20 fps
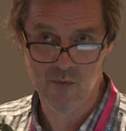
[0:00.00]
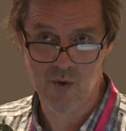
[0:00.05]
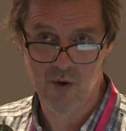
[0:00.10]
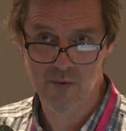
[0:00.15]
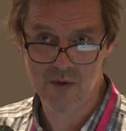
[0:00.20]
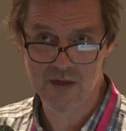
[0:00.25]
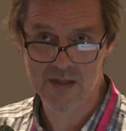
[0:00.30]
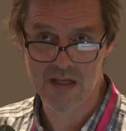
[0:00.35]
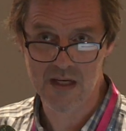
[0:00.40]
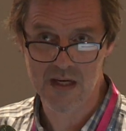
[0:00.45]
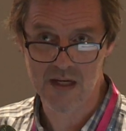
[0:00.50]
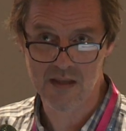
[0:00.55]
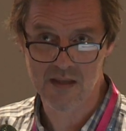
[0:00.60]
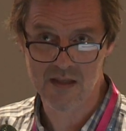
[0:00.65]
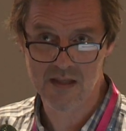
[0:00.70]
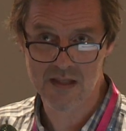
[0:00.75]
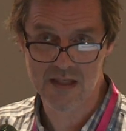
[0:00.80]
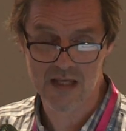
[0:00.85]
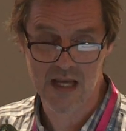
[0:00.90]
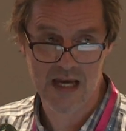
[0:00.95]
what we're seeing in the
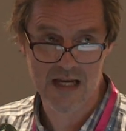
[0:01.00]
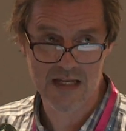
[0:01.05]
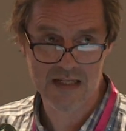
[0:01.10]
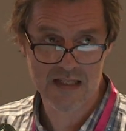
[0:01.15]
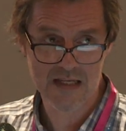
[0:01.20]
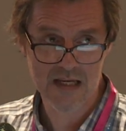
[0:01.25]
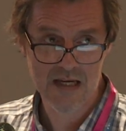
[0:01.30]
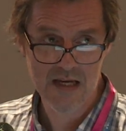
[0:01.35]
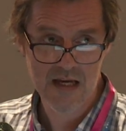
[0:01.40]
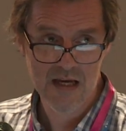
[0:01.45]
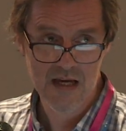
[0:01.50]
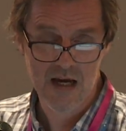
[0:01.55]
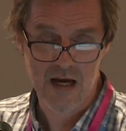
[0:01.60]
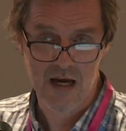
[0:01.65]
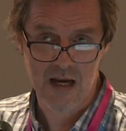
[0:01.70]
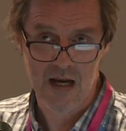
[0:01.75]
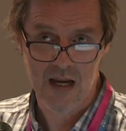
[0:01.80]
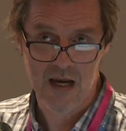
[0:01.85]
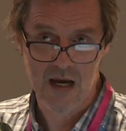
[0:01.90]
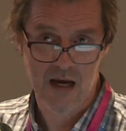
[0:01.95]
States.
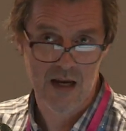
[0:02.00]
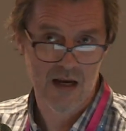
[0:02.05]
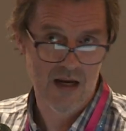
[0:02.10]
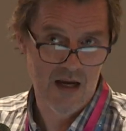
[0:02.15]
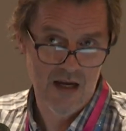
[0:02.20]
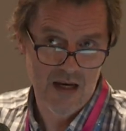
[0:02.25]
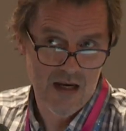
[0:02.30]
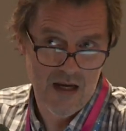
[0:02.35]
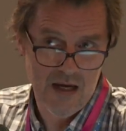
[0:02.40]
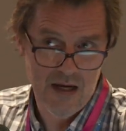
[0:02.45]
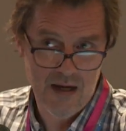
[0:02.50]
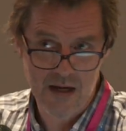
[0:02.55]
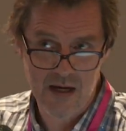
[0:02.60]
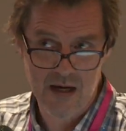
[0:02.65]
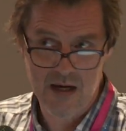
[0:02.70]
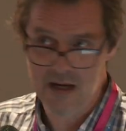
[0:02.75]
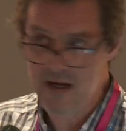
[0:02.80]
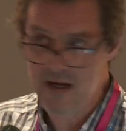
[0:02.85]
I,